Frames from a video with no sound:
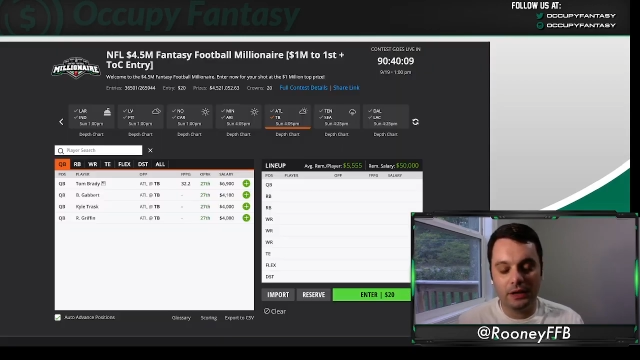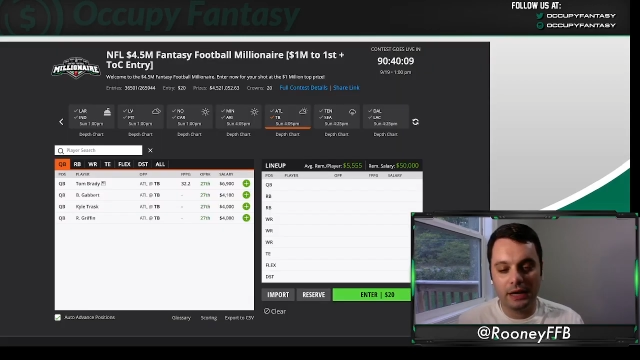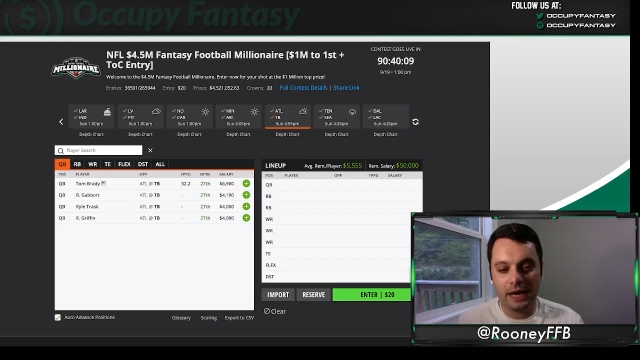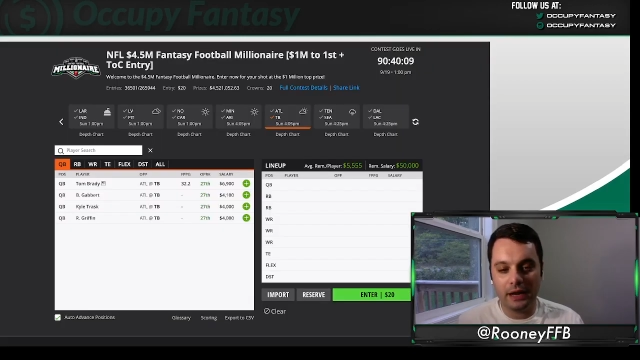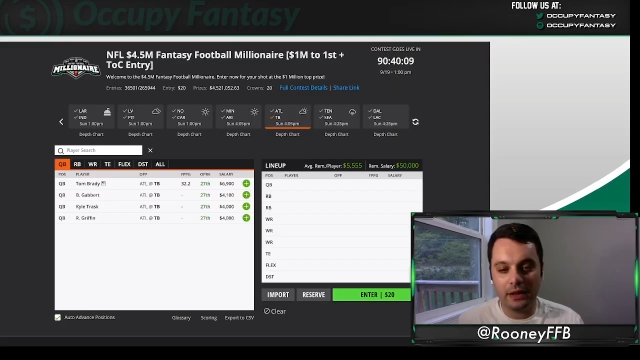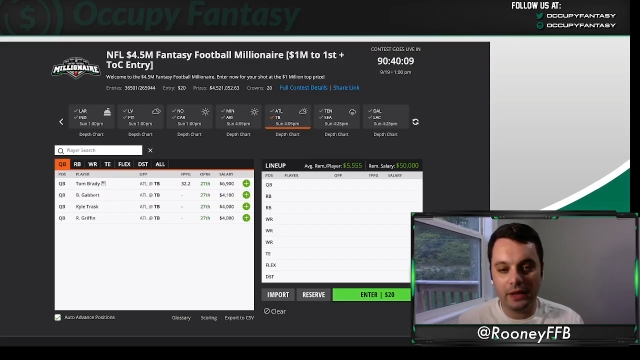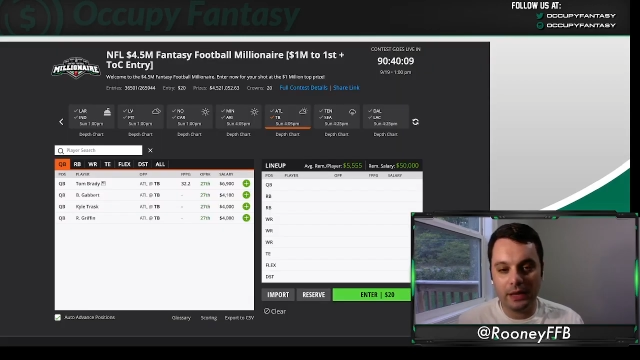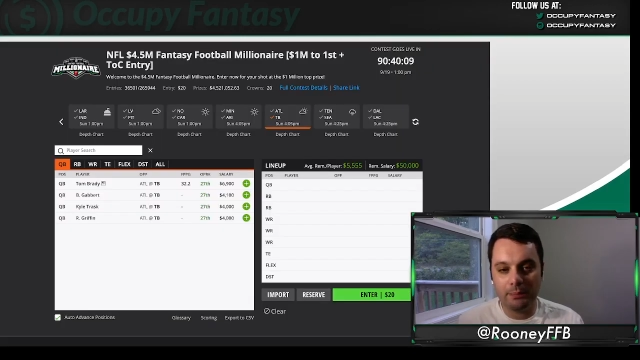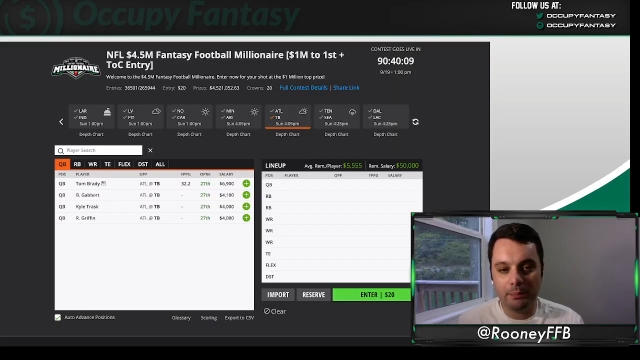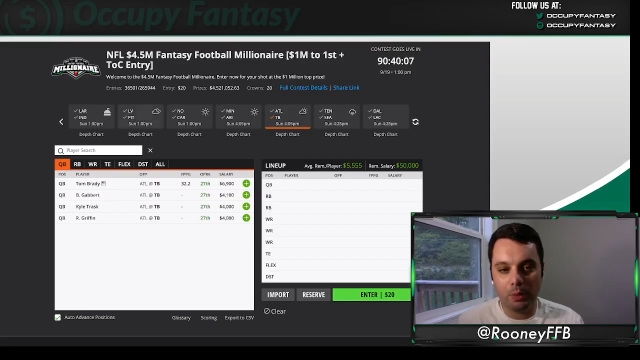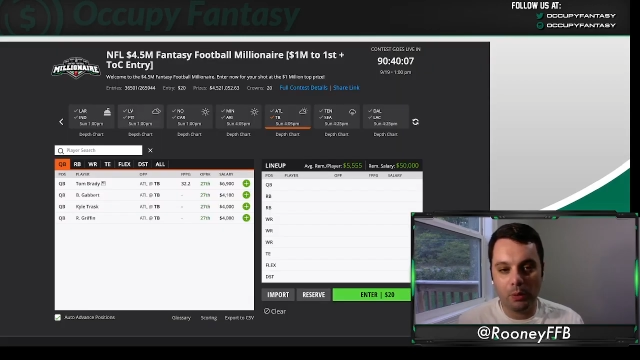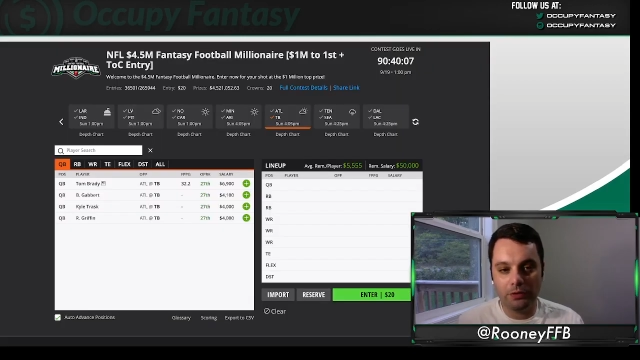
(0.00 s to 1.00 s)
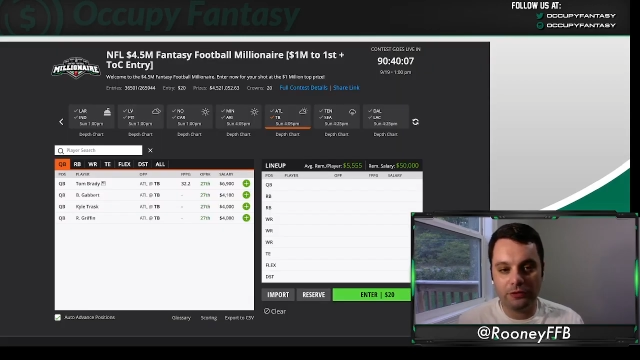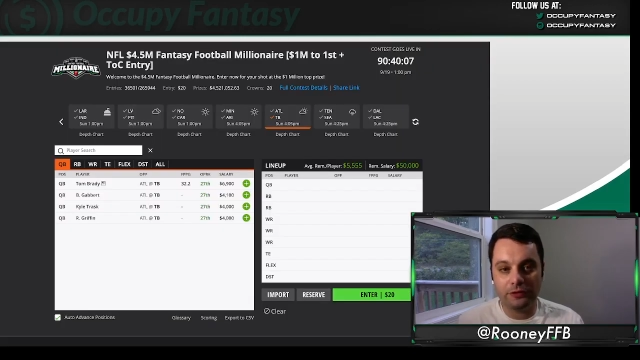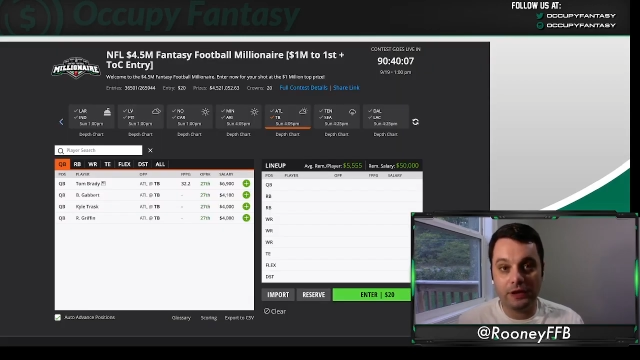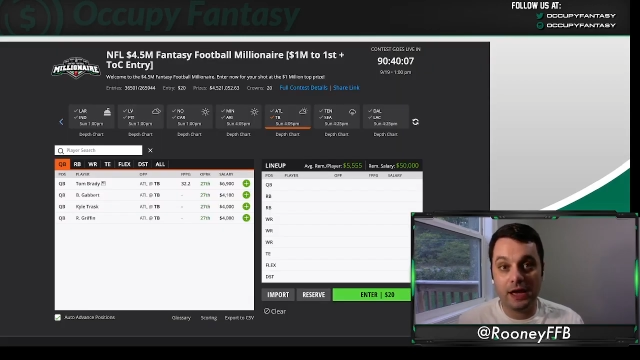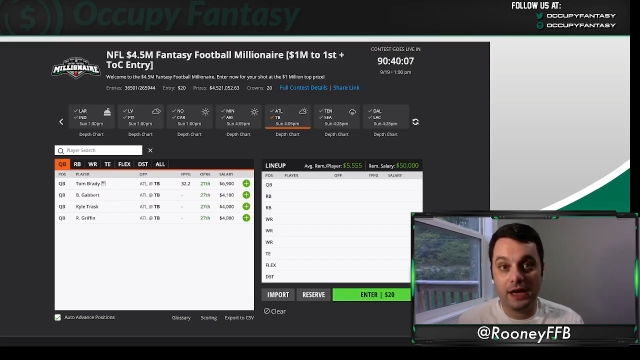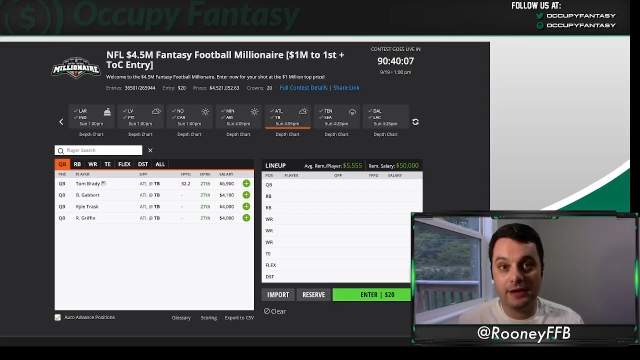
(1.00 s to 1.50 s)
kind of like both
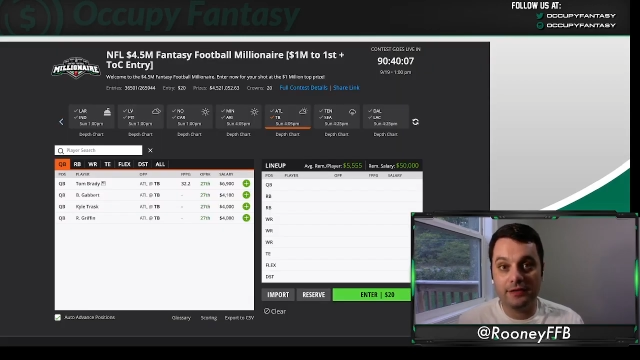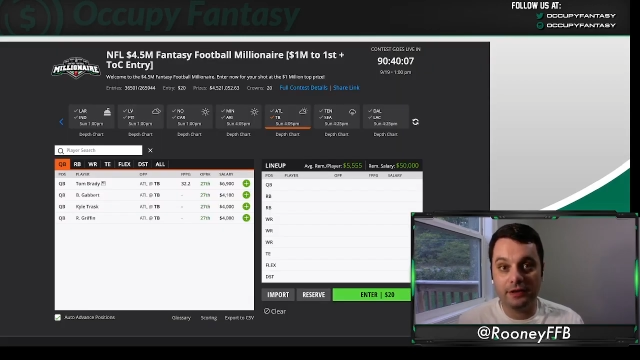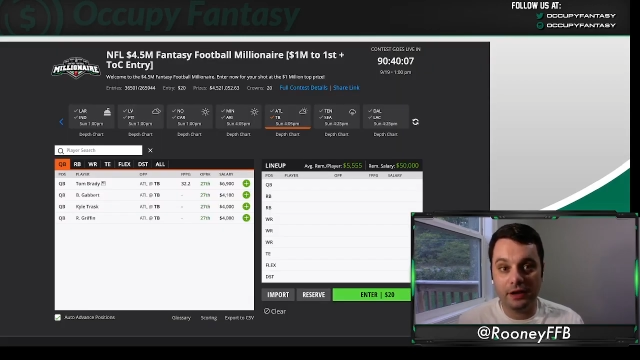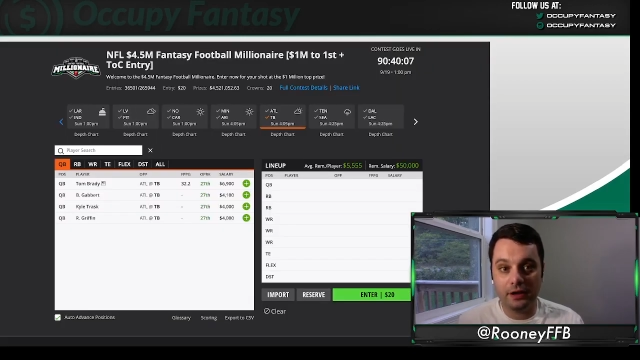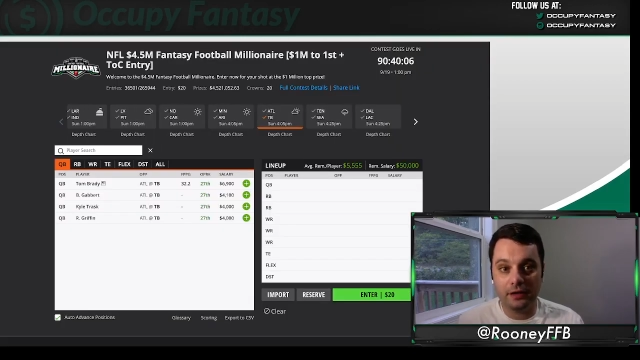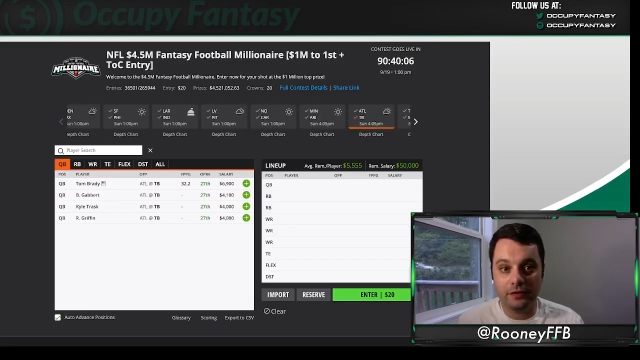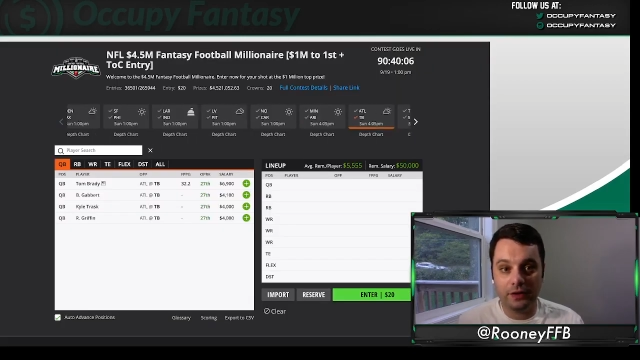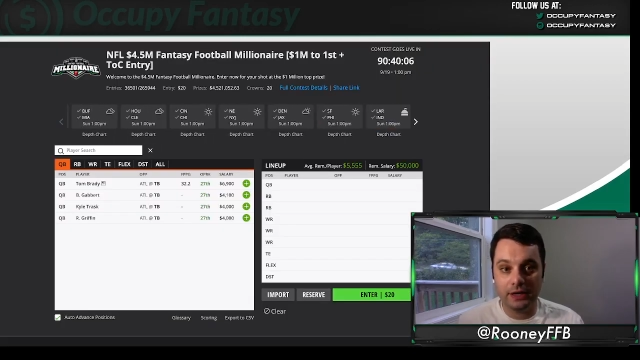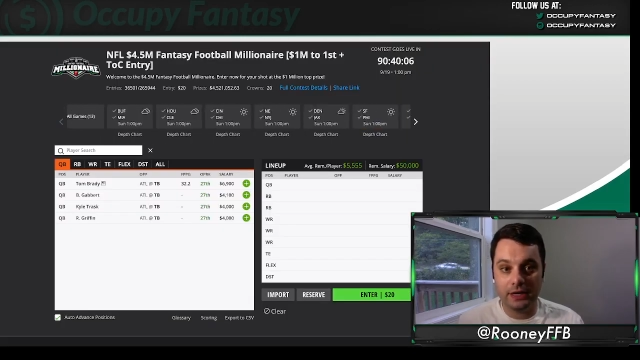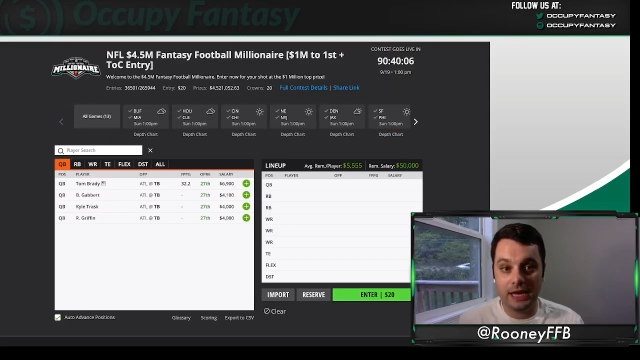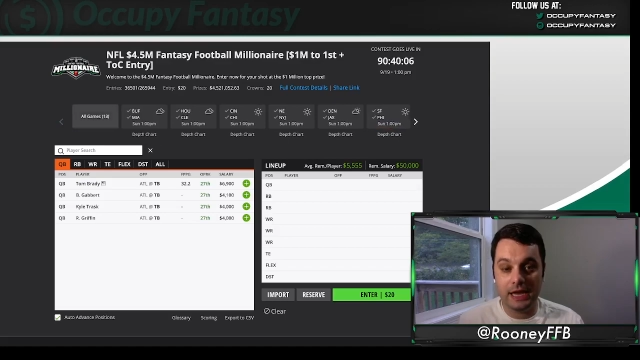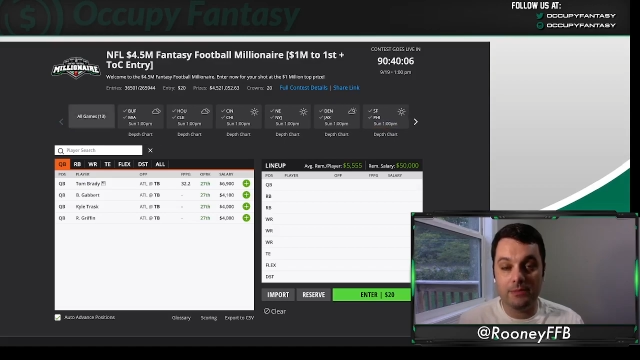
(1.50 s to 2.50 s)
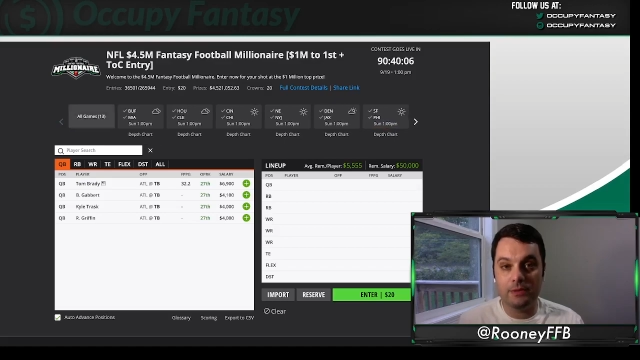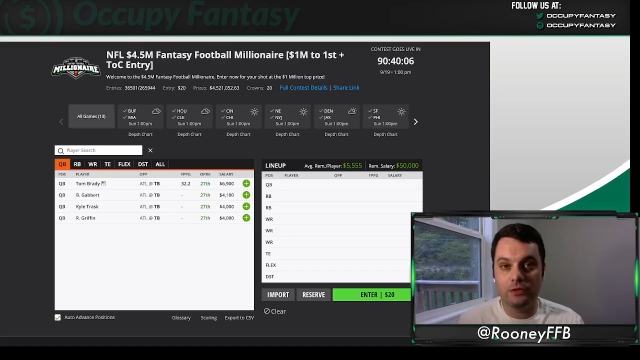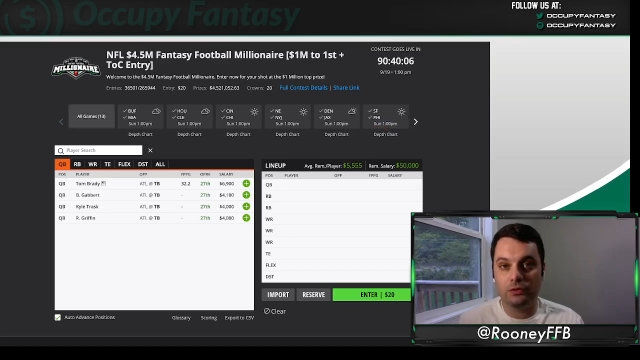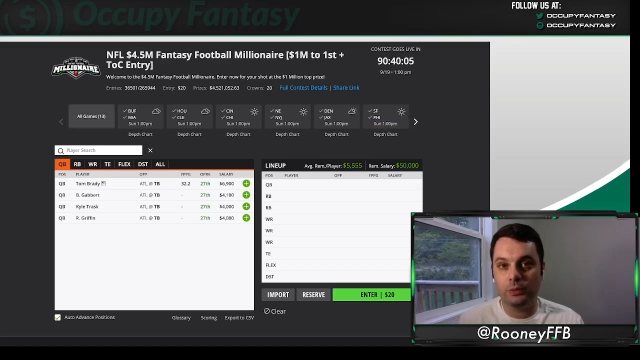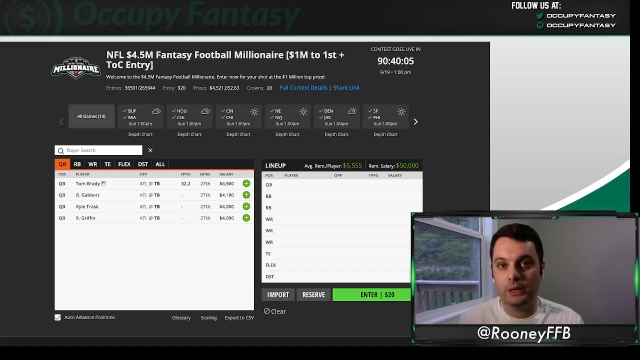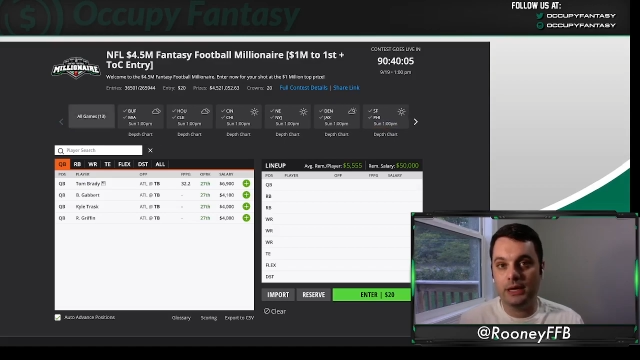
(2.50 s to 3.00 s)
sides of a game
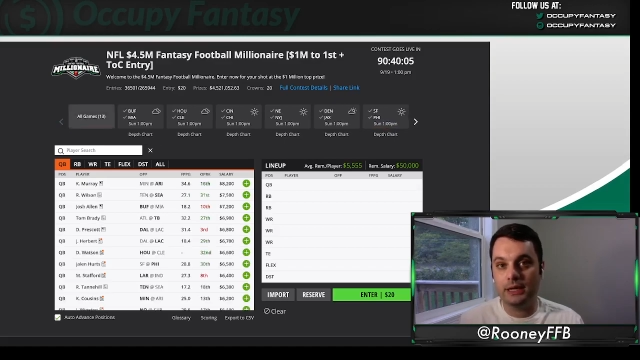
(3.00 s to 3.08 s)
this week,